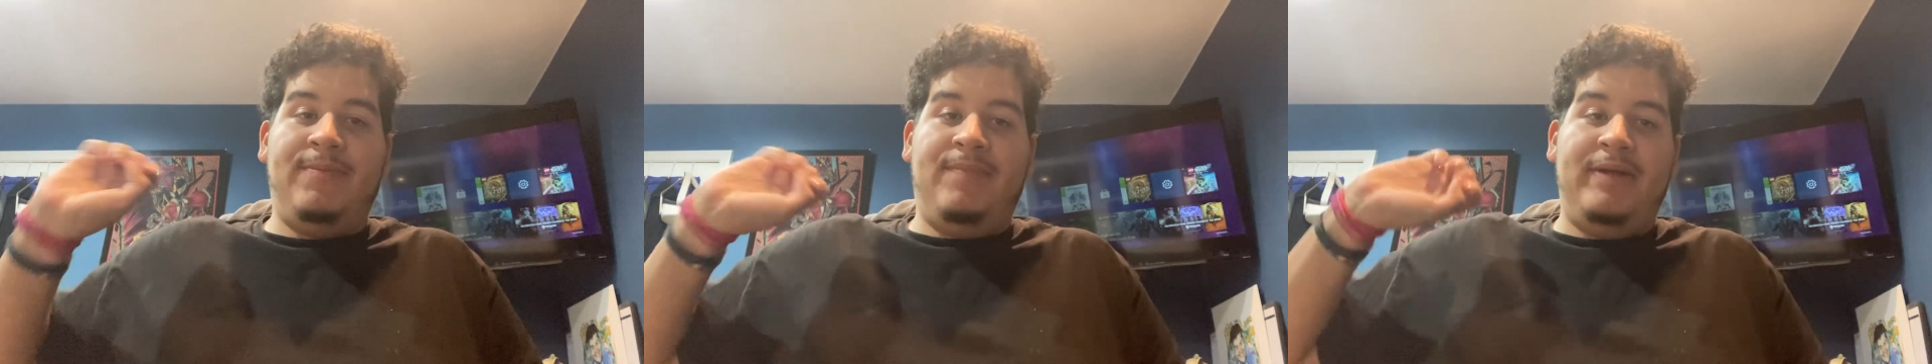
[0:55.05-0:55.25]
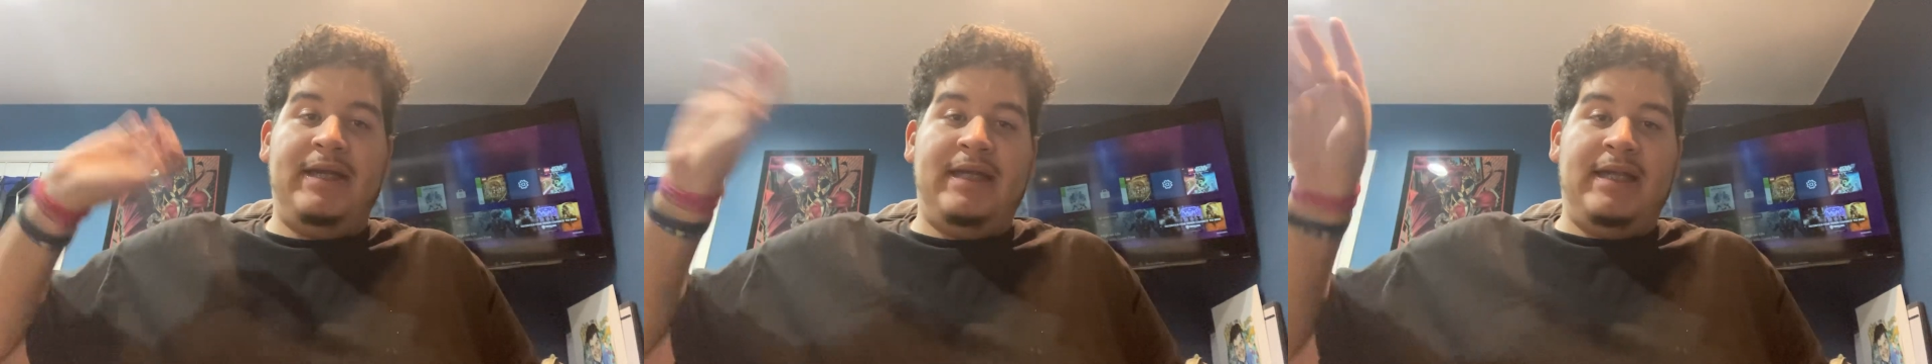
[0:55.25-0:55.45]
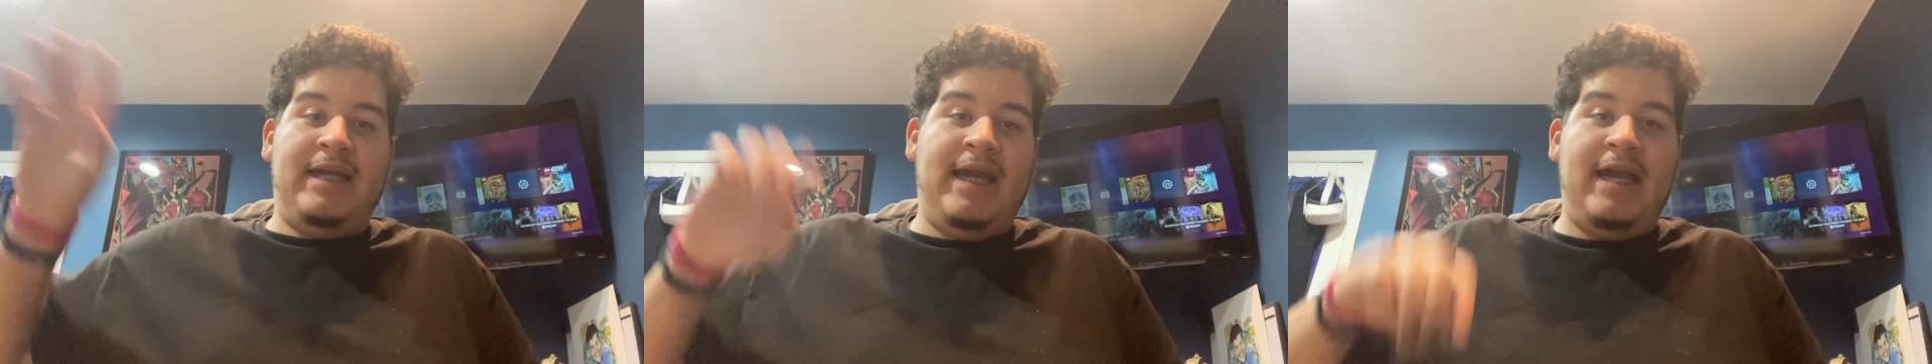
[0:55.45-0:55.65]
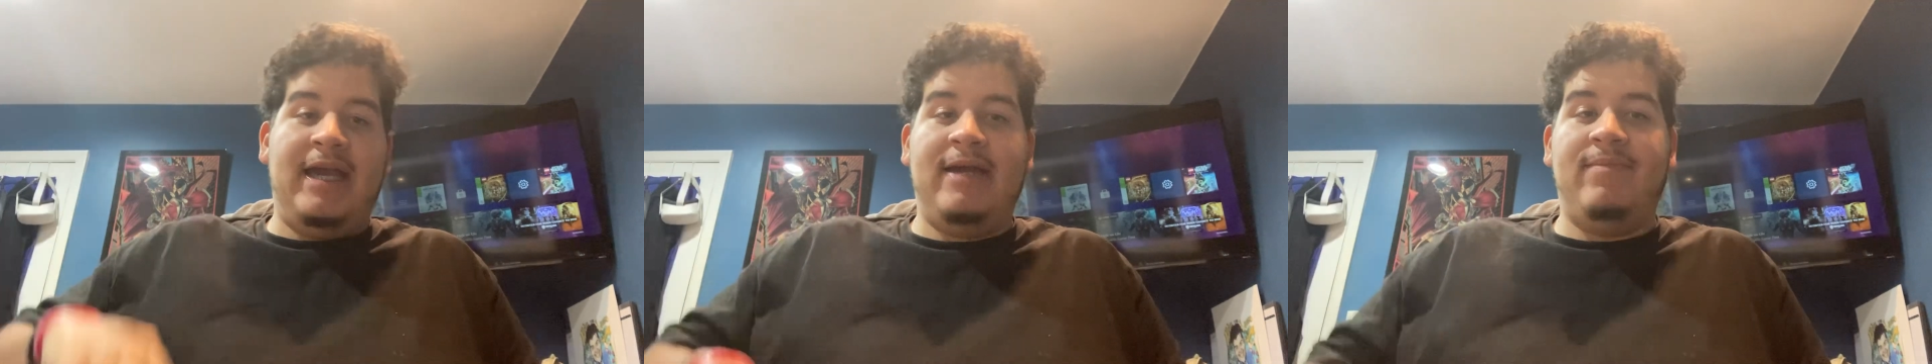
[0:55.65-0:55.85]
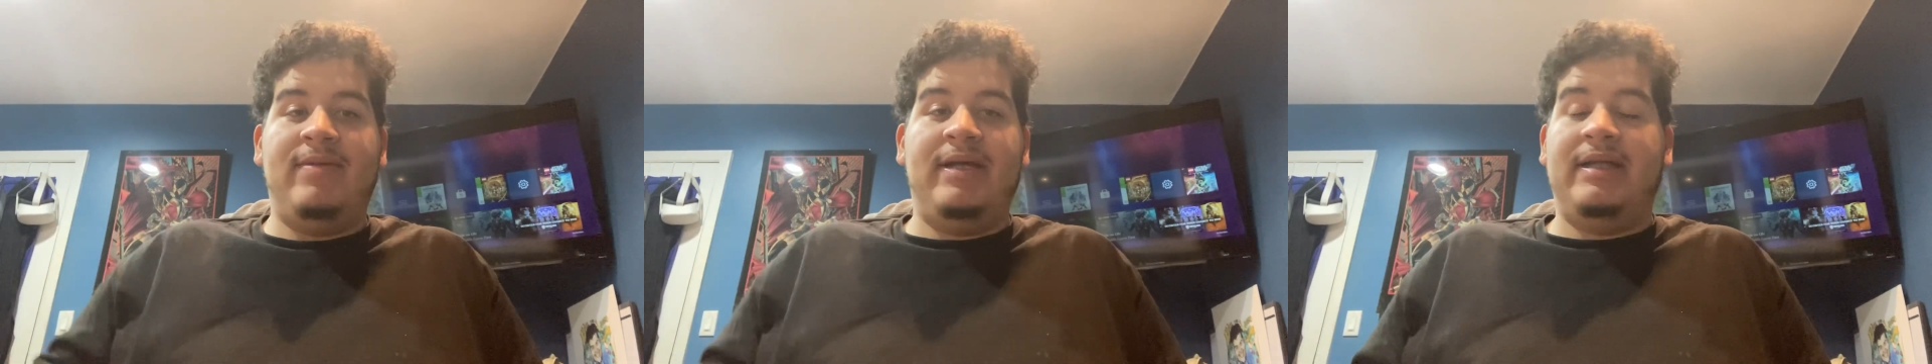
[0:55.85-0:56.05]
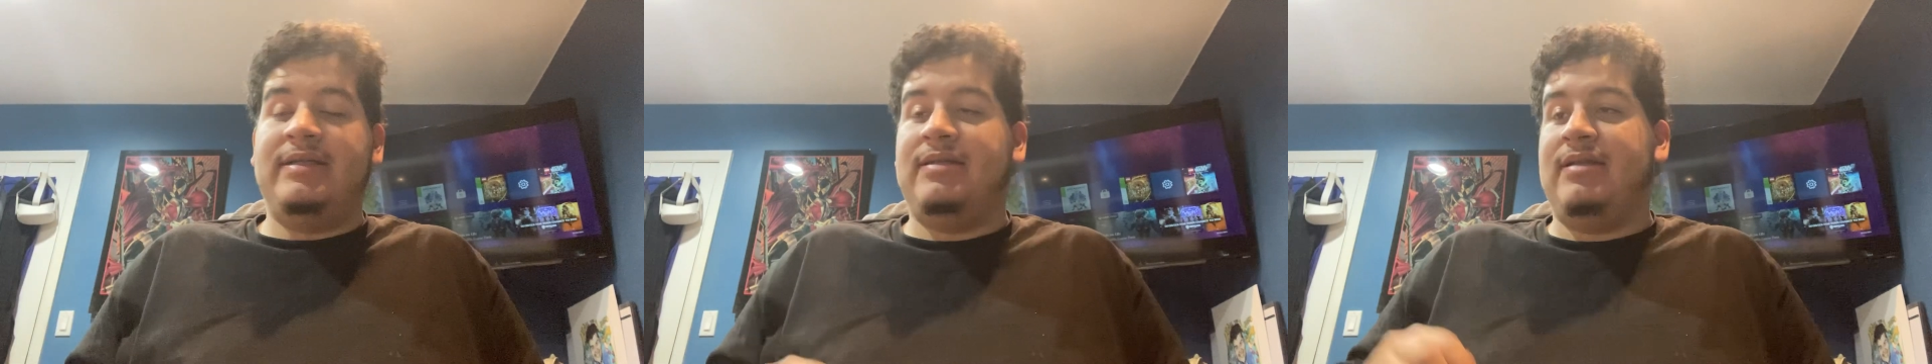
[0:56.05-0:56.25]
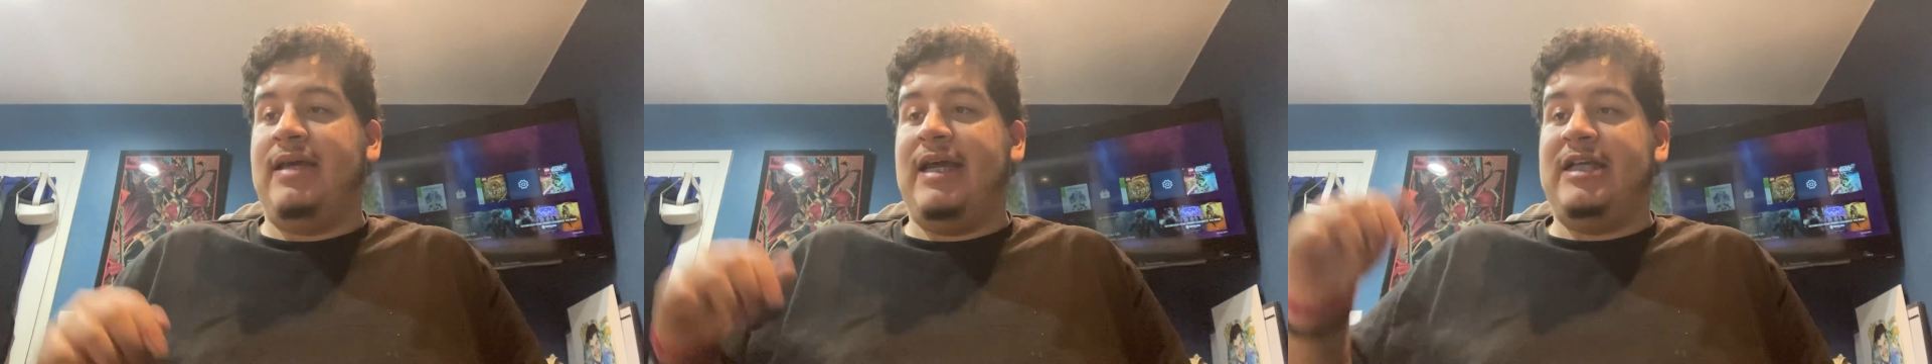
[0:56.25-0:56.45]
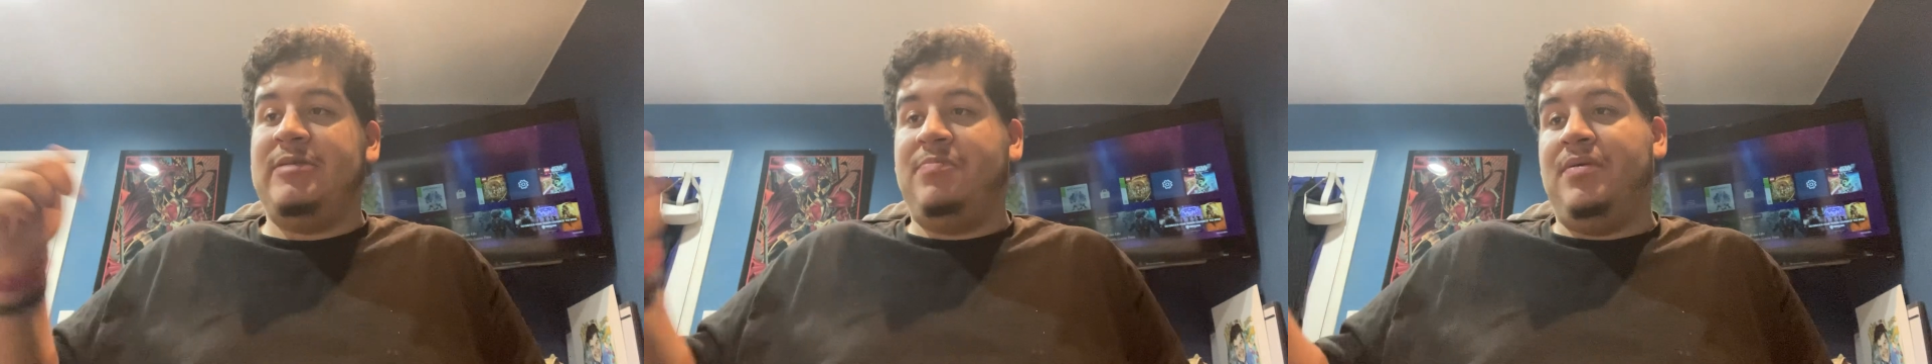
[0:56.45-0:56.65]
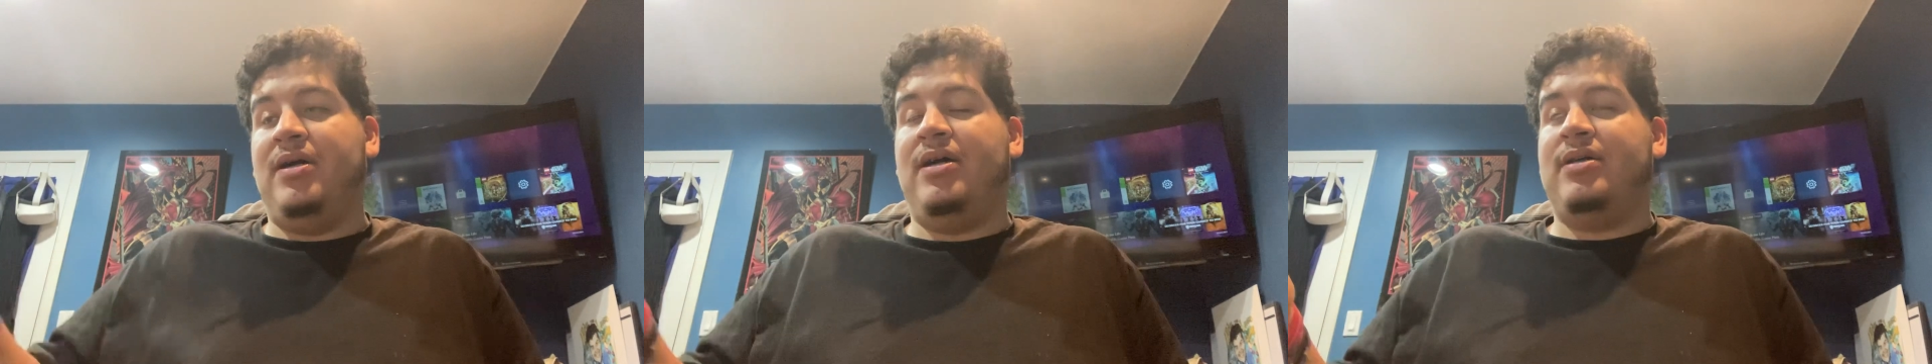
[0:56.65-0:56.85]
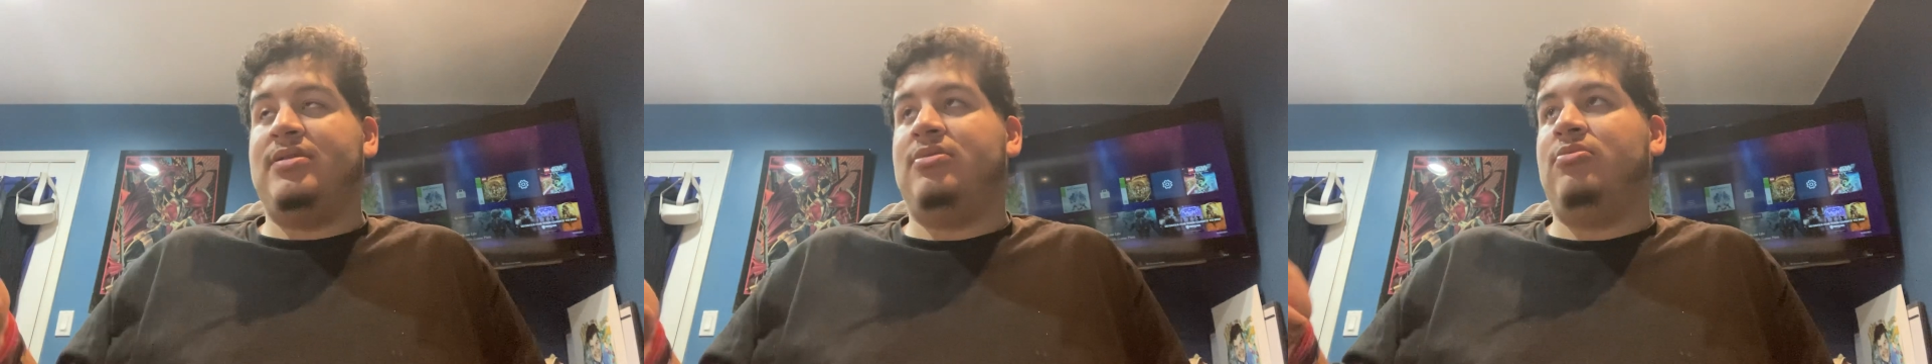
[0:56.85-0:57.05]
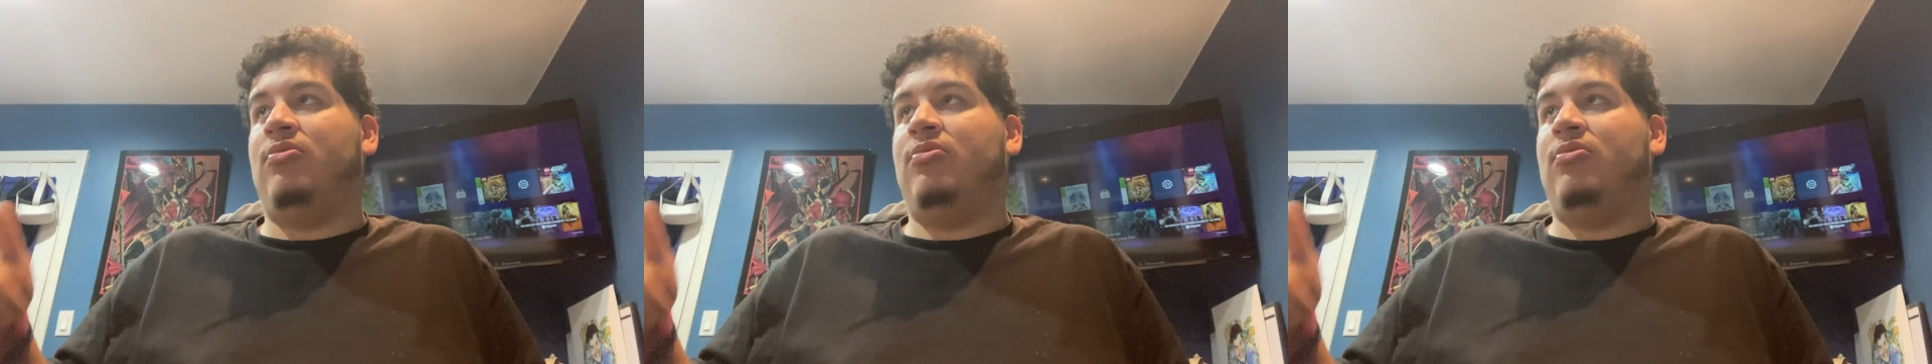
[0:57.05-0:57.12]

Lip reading: play the game, it is on Xbox,